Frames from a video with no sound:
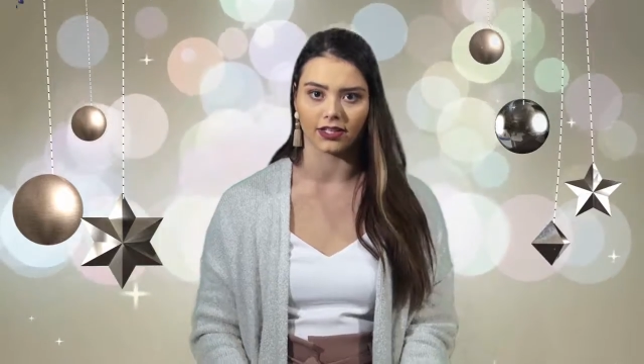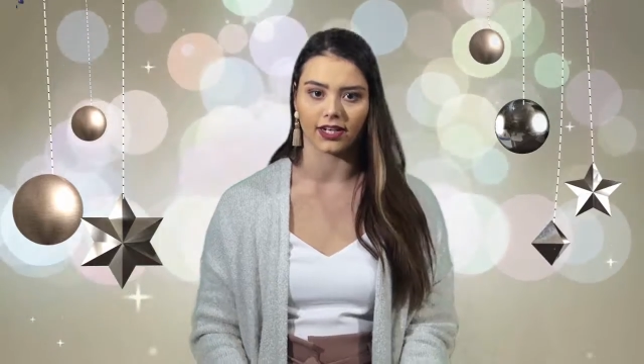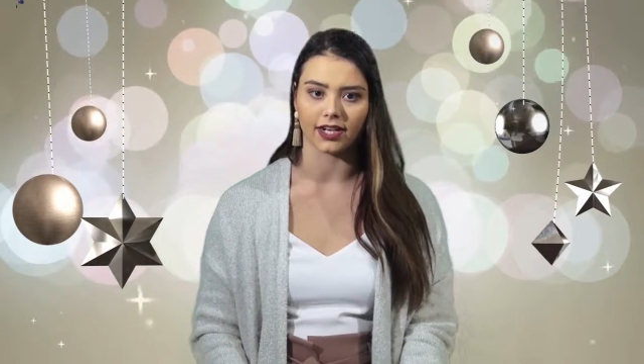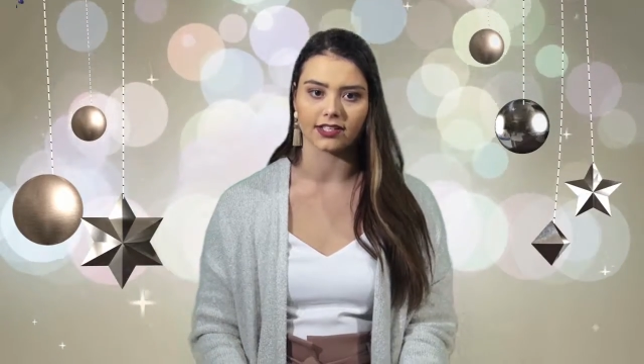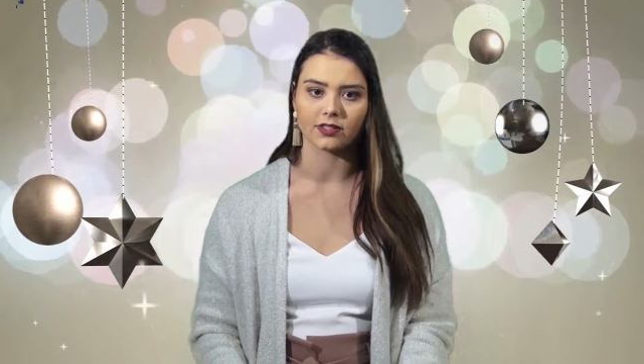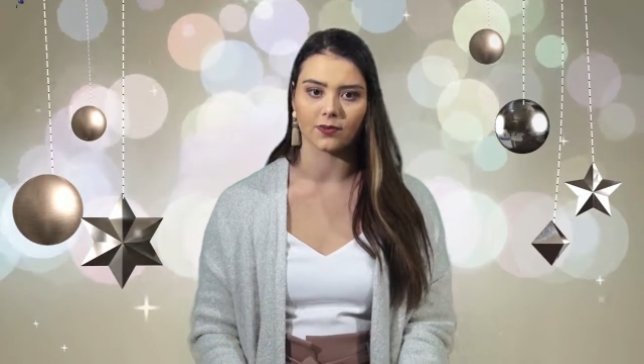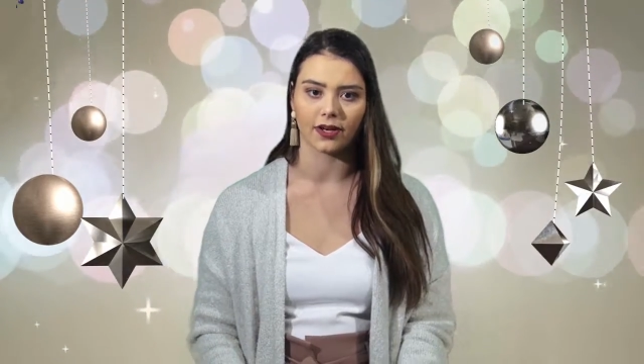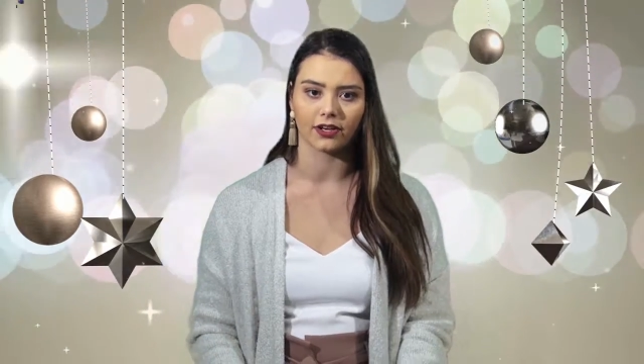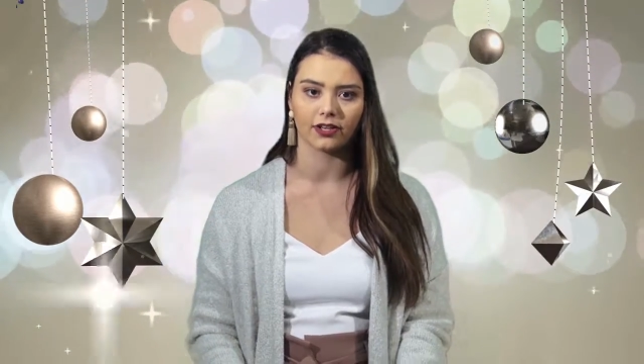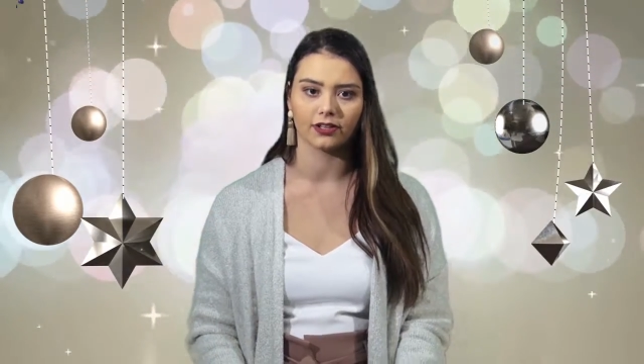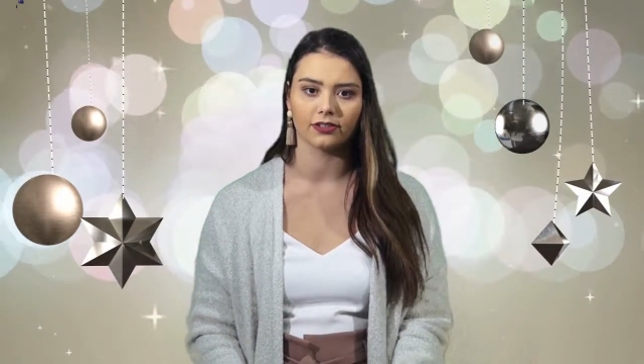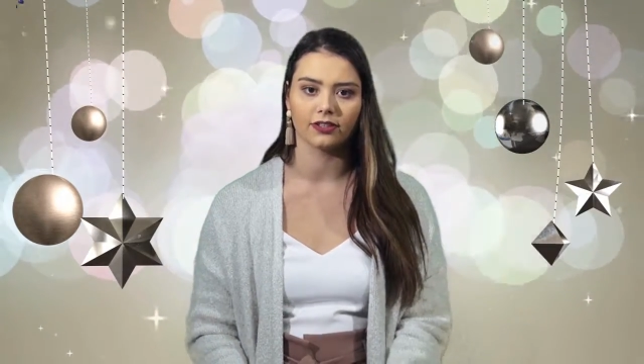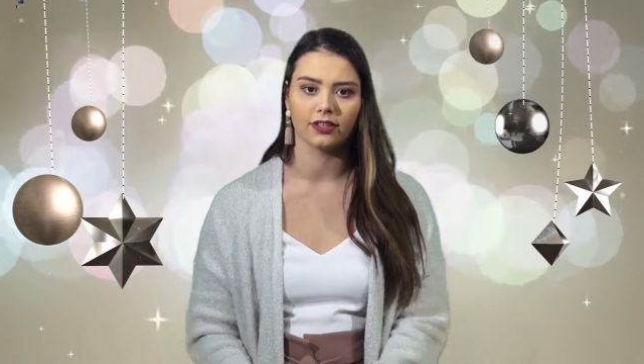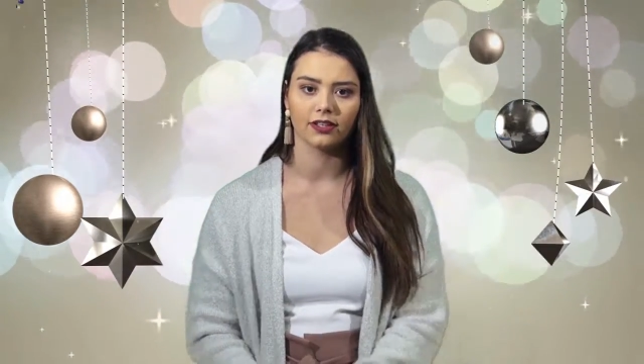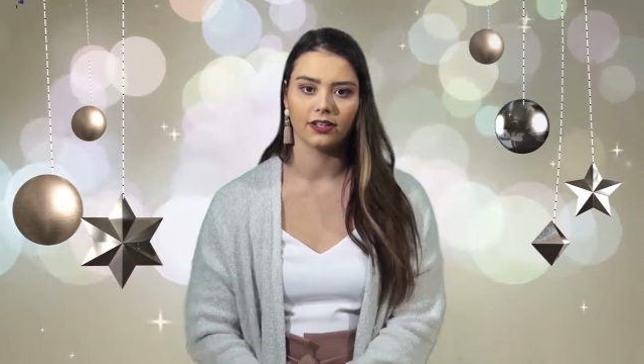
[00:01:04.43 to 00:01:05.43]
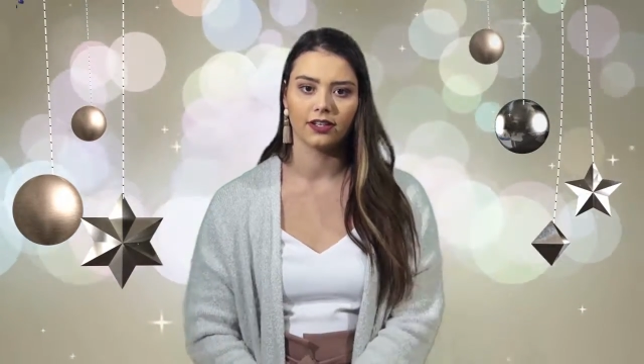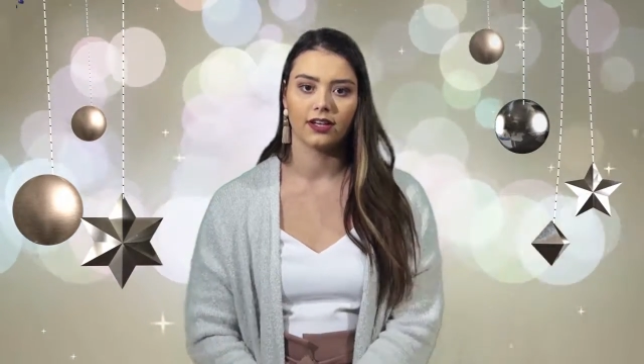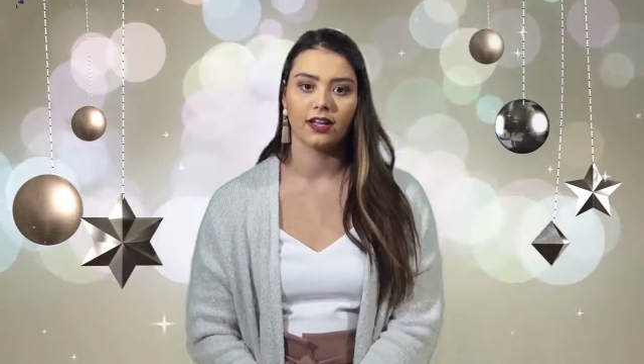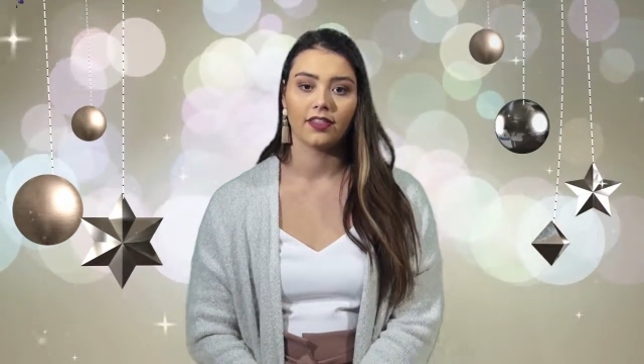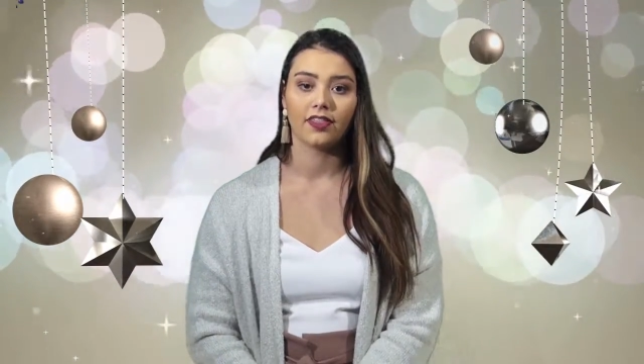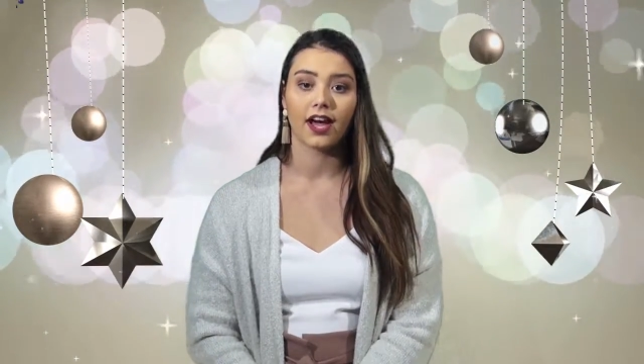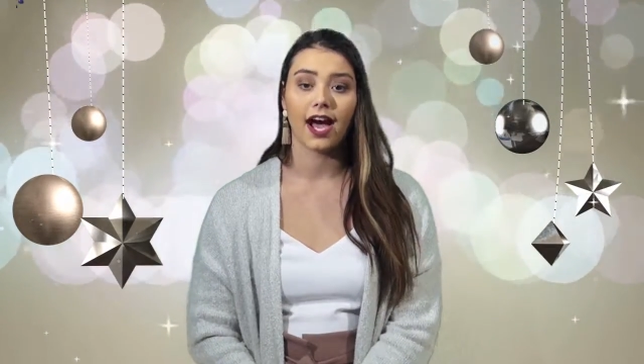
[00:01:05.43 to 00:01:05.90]
holiday sweater.
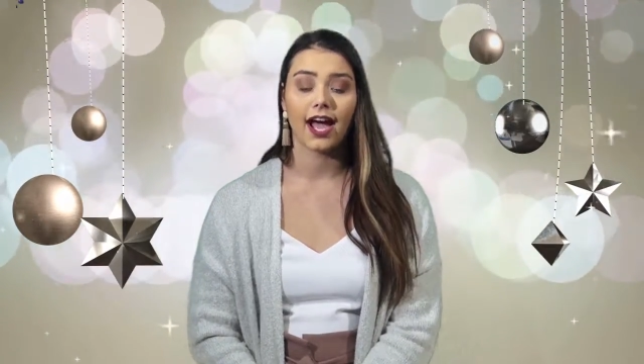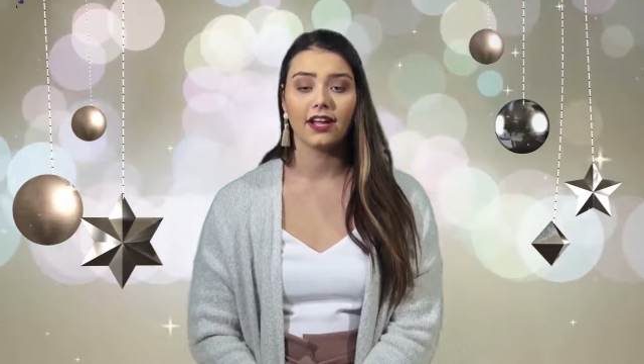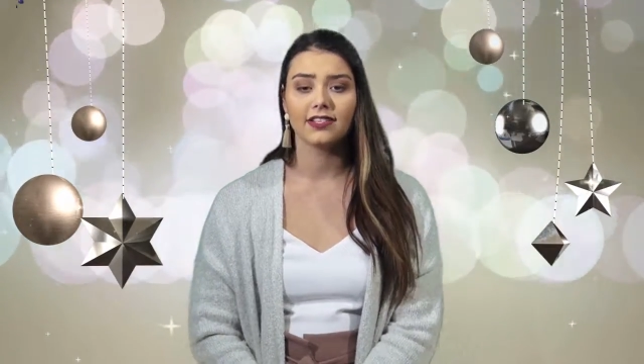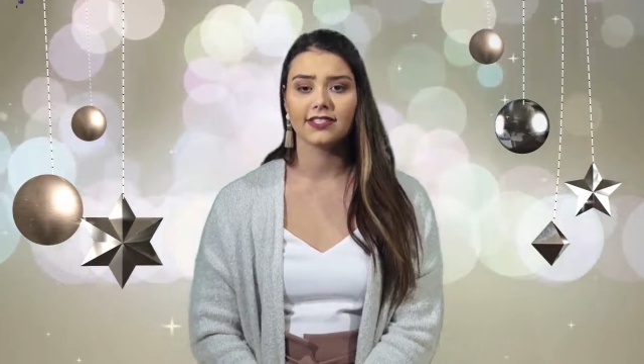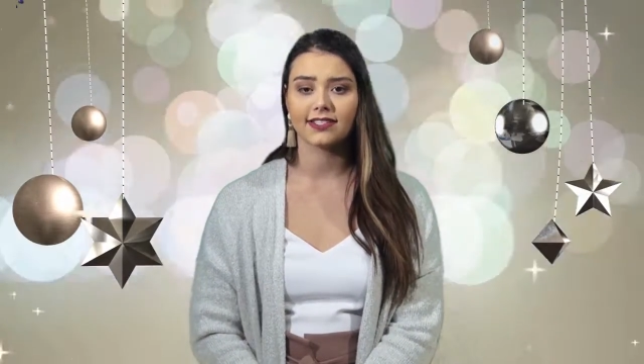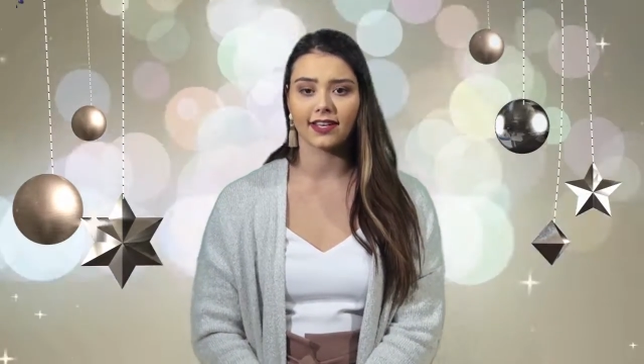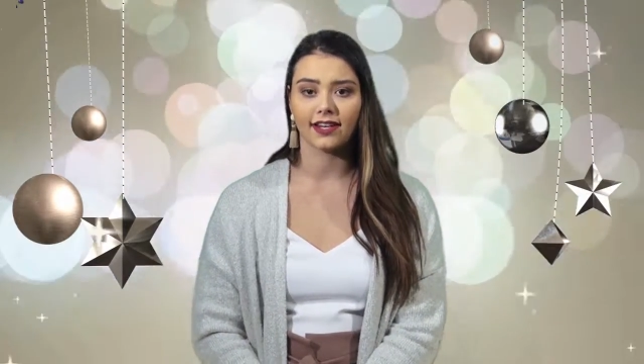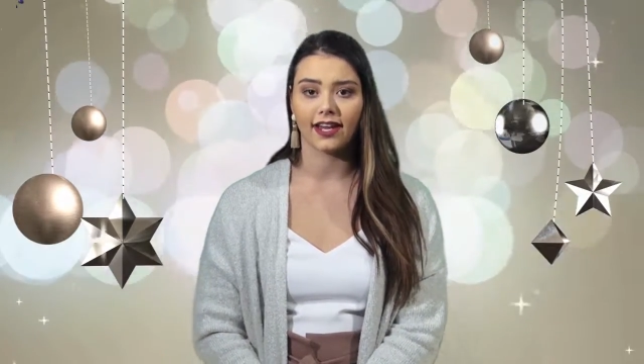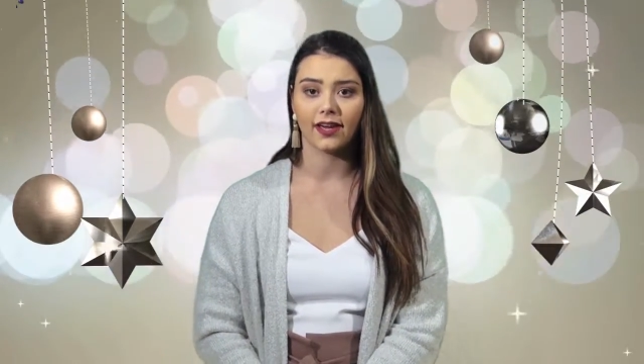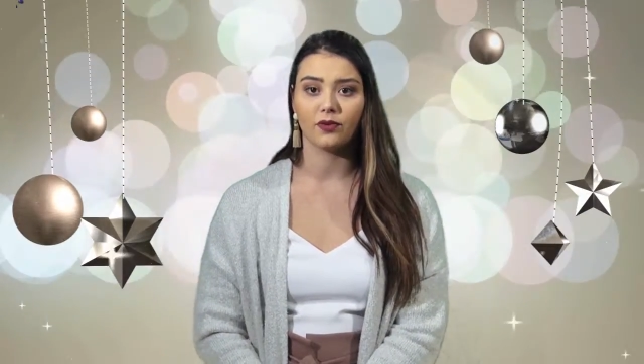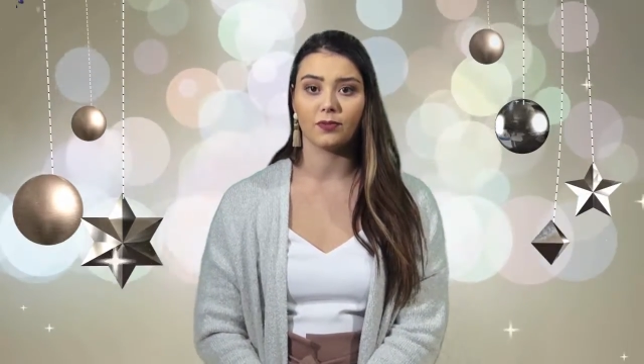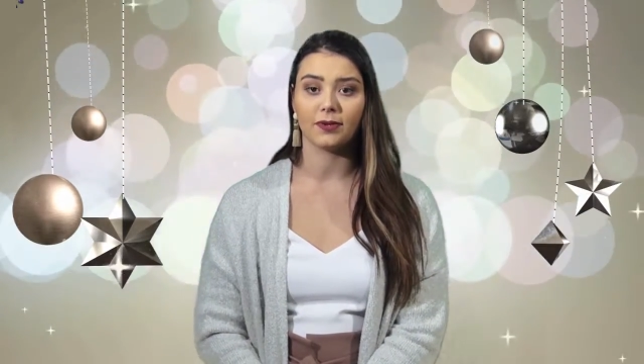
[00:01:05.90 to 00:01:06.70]
The high on Sunday